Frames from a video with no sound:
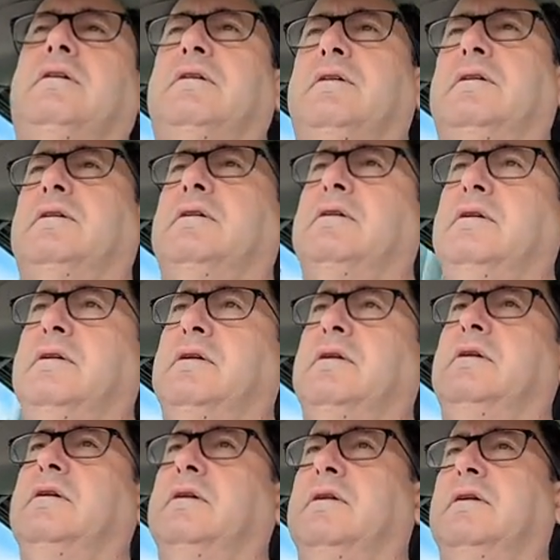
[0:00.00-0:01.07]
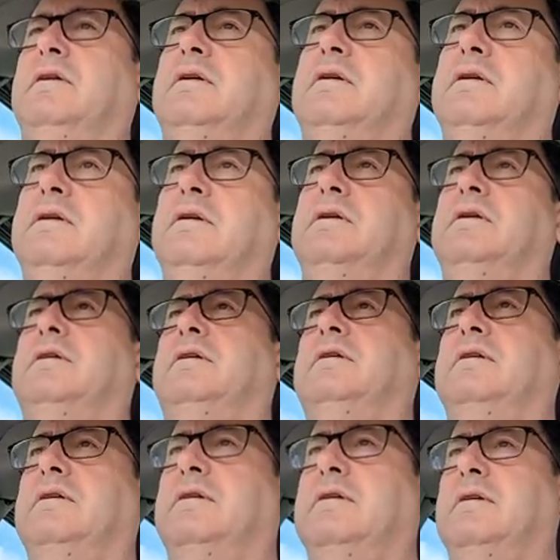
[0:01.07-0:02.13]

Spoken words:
(no one is talking)